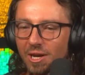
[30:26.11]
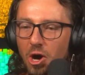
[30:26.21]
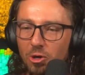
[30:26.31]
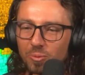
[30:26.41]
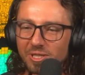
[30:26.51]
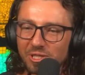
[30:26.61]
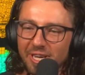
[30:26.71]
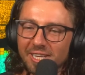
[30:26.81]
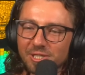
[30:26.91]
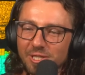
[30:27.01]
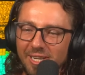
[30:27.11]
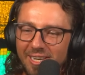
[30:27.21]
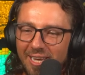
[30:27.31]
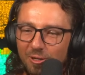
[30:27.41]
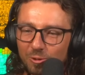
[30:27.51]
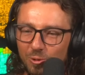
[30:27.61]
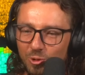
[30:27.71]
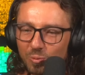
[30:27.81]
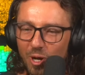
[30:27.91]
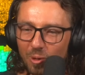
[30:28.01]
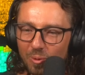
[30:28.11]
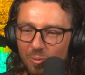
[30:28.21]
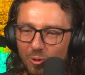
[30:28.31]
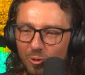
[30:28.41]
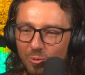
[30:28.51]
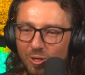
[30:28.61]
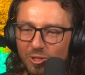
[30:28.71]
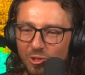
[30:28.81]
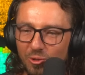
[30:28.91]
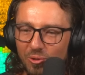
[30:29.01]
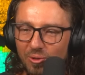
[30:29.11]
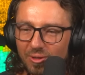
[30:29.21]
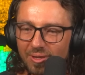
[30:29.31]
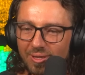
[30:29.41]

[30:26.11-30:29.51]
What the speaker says: Ultimate scarcity equals permaball. What's your